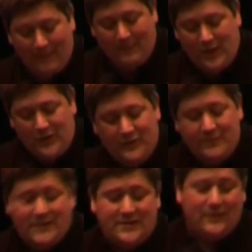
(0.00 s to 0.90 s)
But you've
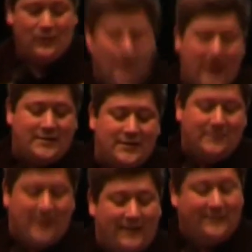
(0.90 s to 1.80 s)
omitted the weightier
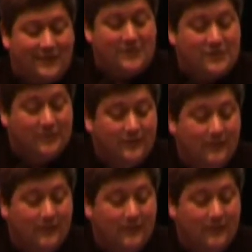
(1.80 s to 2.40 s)
matters